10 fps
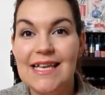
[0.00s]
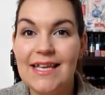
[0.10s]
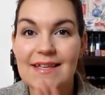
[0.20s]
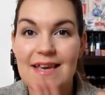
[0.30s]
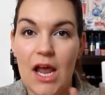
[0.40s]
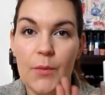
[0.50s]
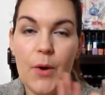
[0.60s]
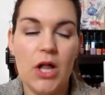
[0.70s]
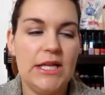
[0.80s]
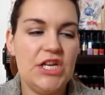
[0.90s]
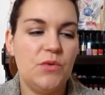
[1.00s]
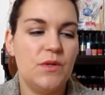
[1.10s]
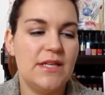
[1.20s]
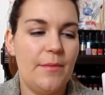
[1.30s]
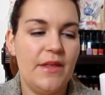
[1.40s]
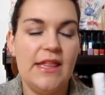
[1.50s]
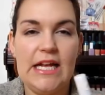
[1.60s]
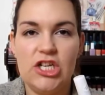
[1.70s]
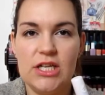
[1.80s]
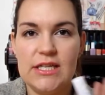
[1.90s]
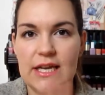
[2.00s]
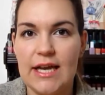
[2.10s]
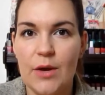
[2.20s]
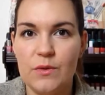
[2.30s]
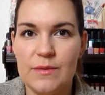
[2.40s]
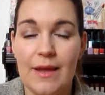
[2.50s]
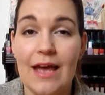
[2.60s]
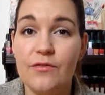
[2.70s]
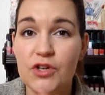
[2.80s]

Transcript: this nail polish was something that just stuck out to me and